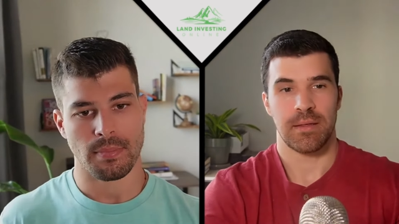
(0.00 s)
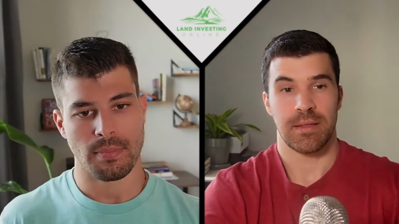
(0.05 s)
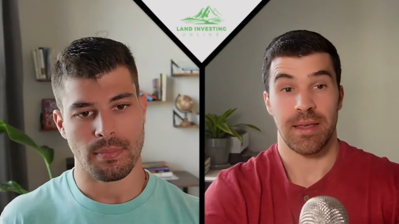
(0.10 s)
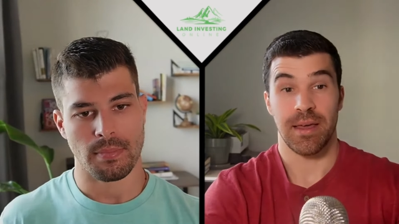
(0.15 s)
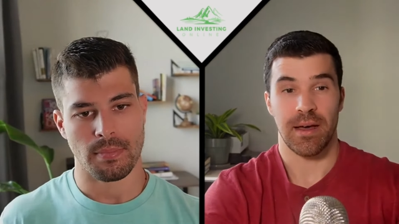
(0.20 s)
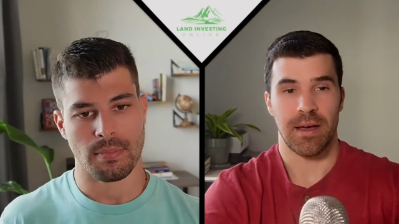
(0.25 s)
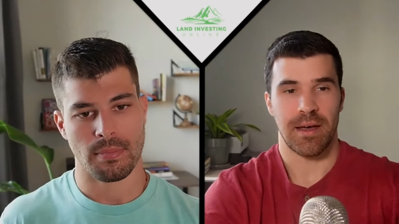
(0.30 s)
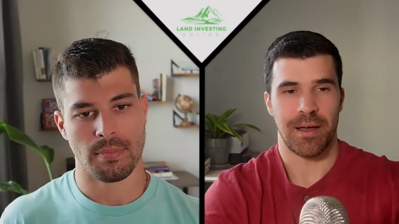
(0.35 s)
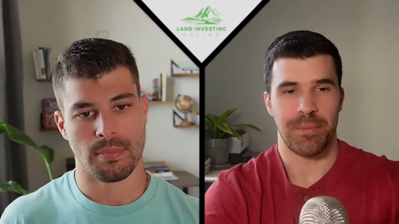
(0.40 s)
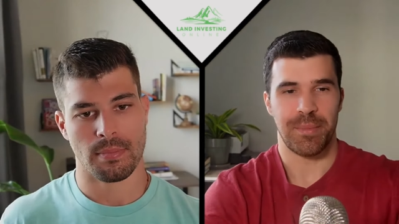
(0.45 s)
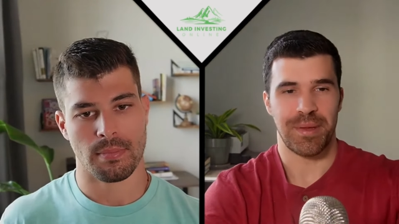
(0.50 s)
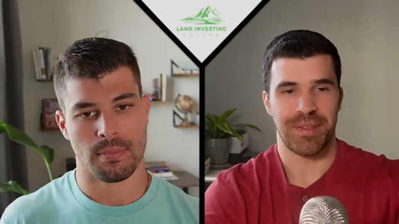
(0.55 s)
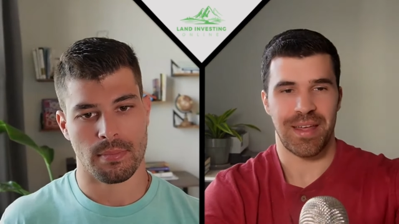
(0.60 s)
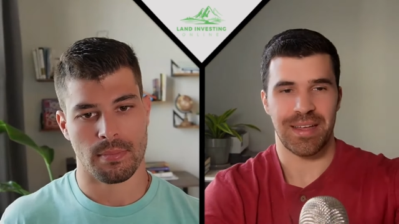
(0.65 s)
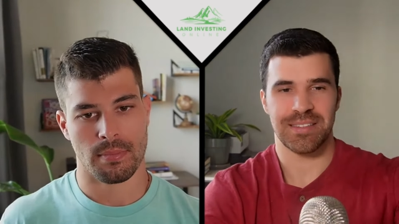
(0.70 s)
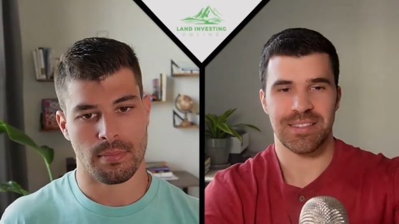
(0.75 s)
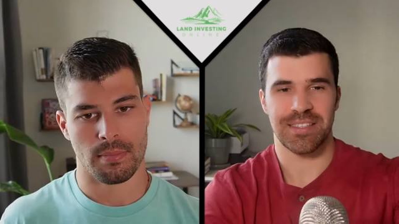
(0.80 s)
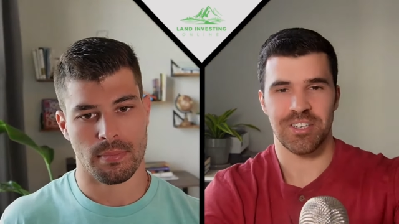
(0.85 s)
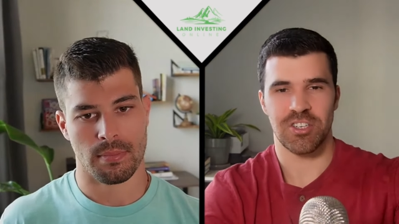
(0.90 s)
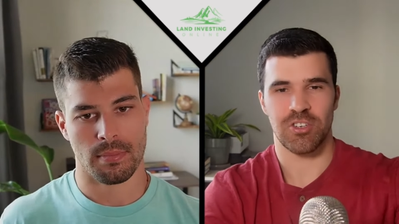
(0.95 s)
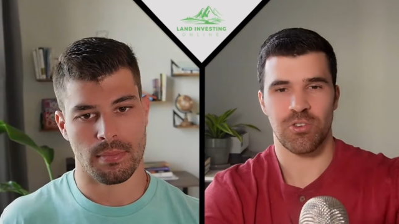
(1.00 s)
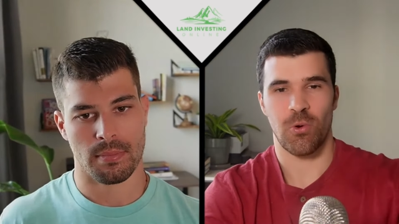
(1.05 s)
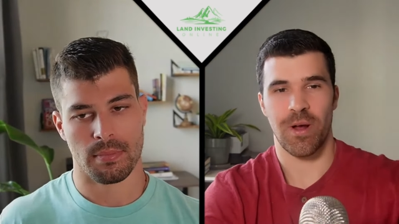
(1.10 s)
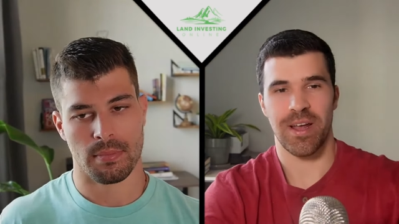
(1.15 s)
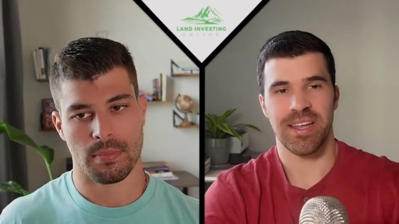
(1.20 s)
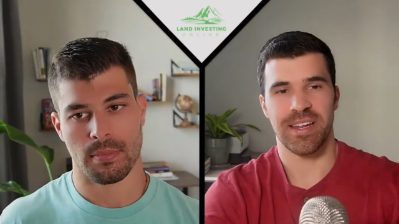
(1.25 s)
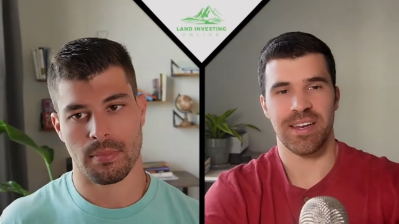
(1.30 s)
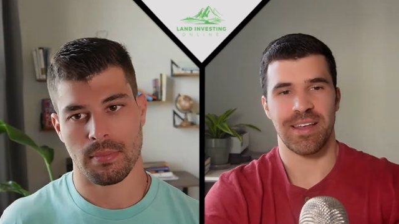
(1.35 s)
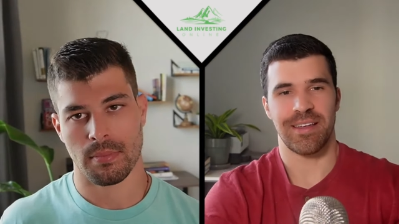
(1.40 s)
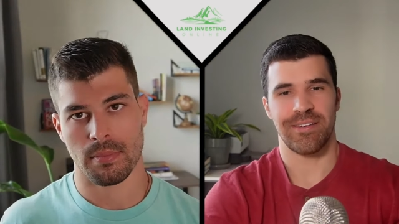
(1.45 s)
Speaker 1: Yeah, I mean, that's
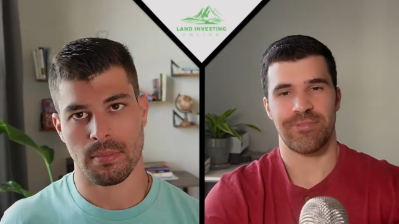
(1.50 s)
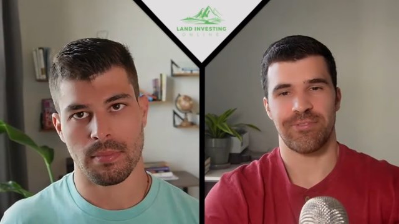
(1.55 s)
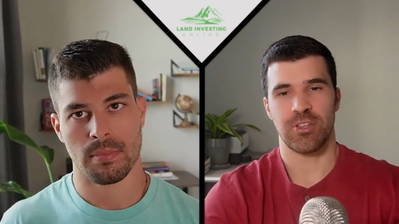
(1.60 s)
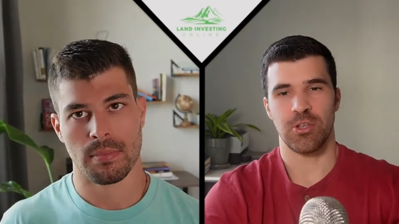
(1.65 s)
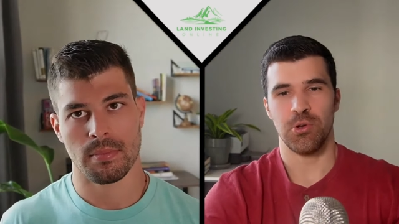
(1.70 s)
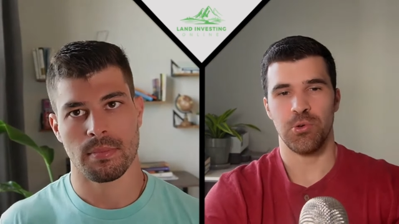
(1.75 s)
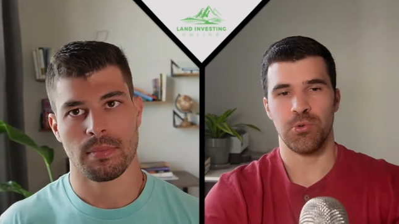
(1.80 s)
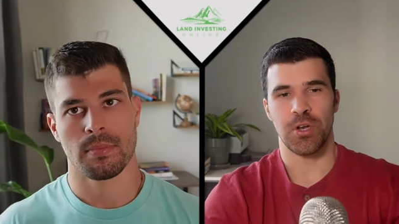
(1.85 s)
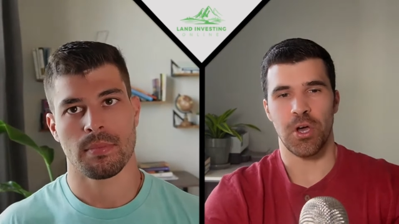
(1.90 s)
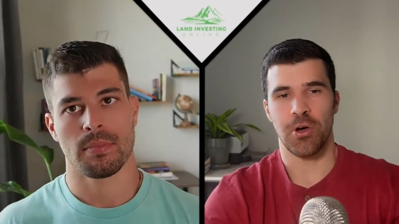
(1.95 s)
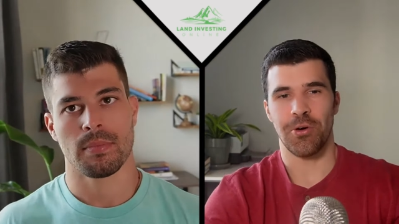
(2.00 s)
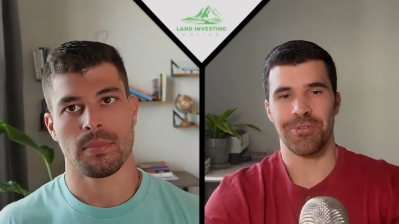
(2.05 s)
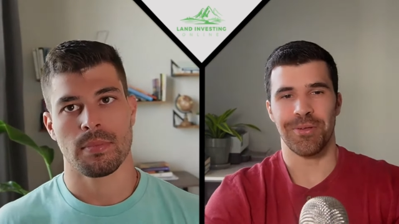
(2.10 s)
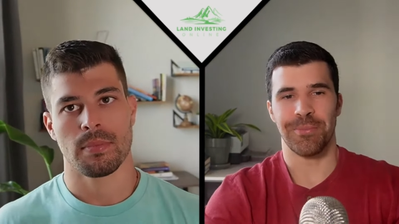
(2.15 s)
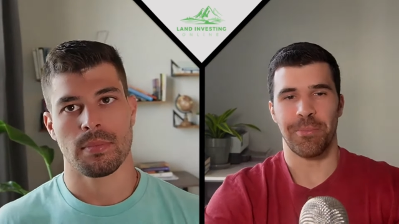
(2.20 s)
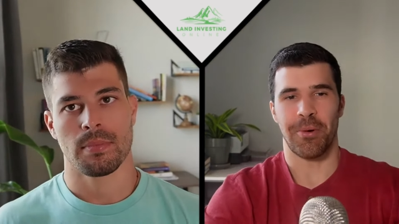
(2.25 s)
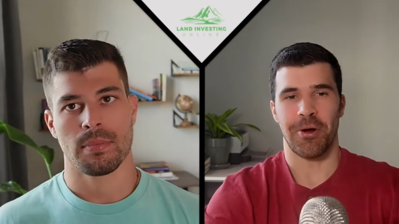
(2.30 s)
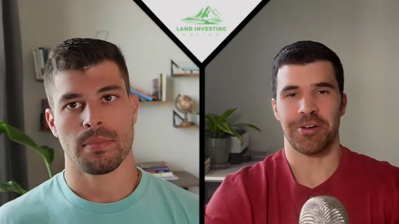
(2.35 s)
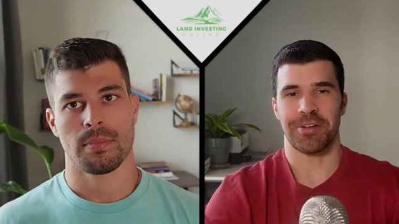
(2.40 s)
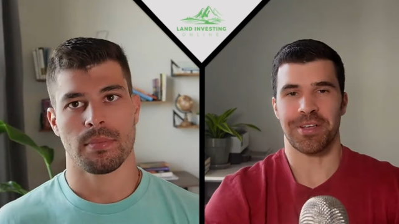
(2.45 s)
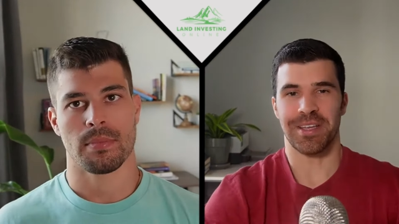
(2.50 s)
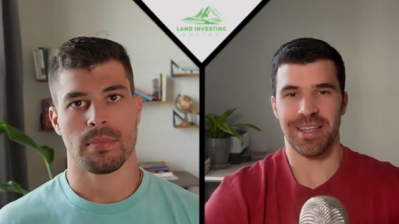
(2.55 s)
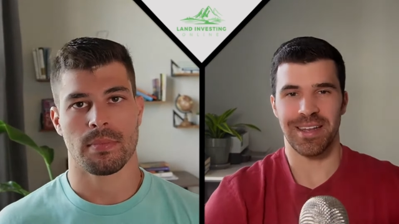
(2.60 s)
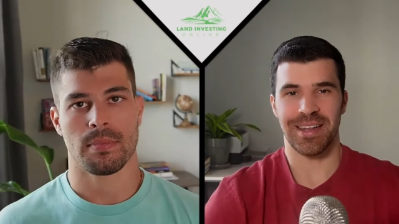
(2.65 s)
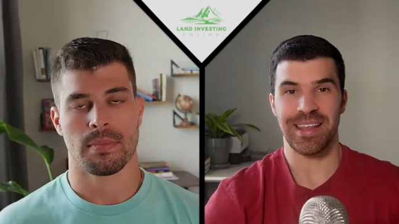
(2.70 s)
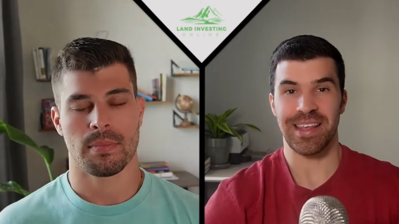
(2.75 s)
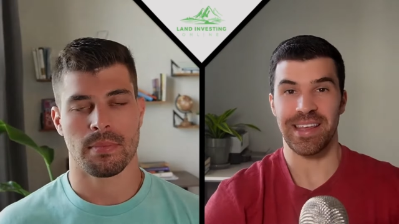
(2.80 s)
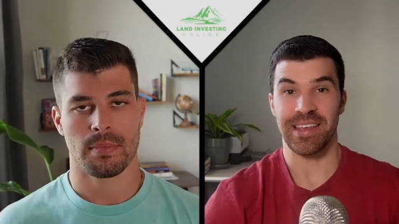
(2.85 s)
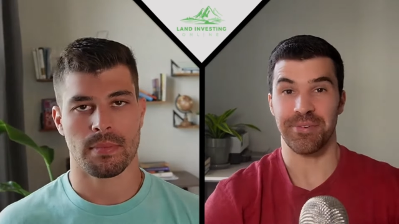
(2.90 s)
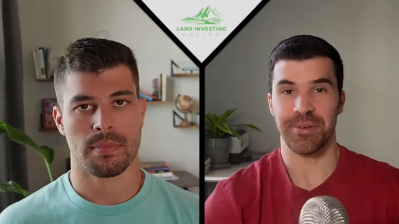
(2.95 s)
great if you know the
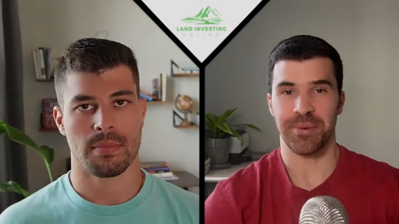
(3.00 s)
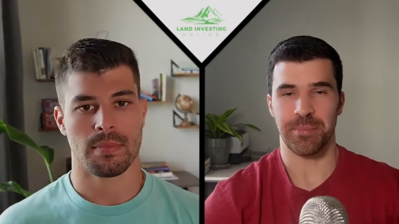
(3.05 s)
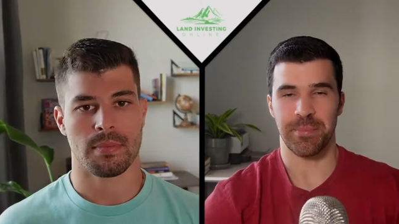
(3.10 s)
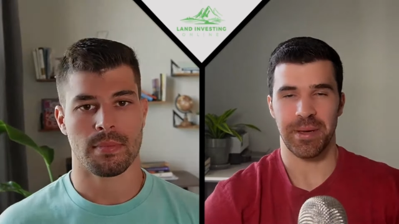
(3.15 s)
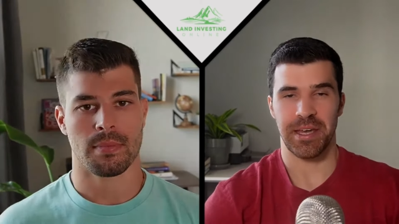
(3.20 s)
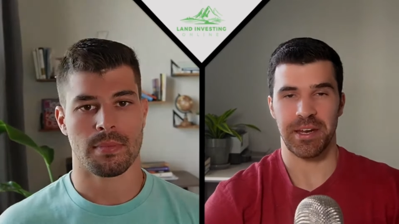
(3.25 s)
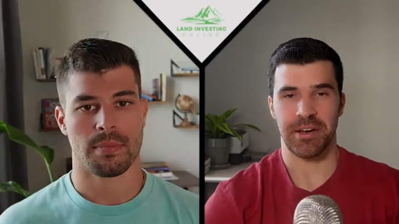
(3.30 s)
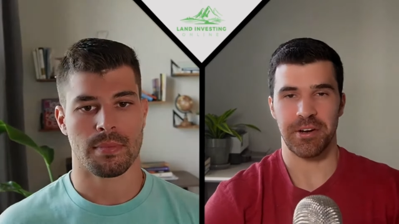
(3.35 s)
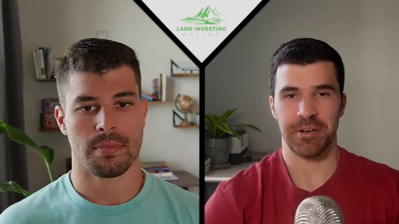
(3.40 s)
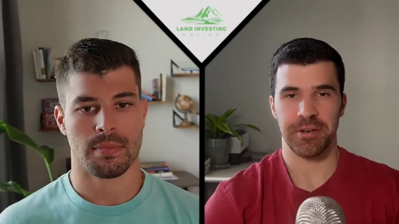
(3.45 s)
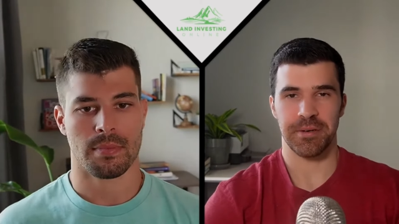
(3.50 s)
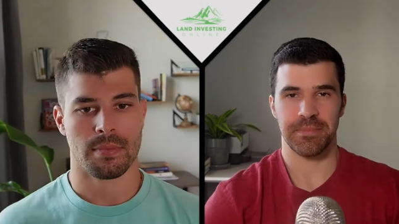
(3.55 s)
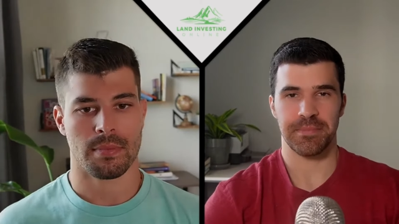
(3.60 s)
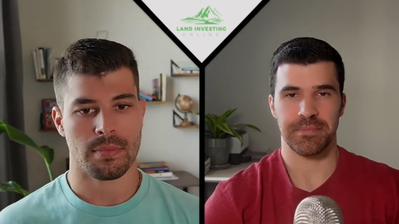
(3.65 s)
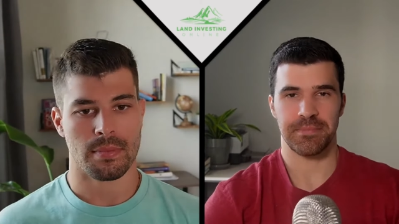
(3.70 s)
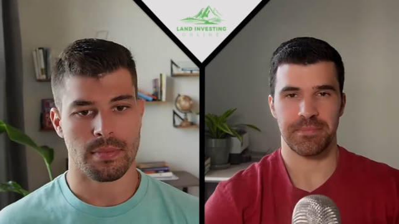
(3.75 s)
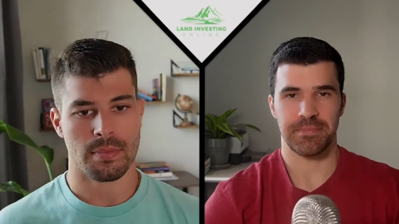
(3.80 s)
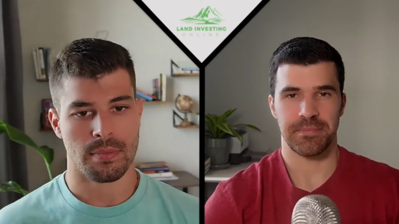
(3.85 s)
market, even better.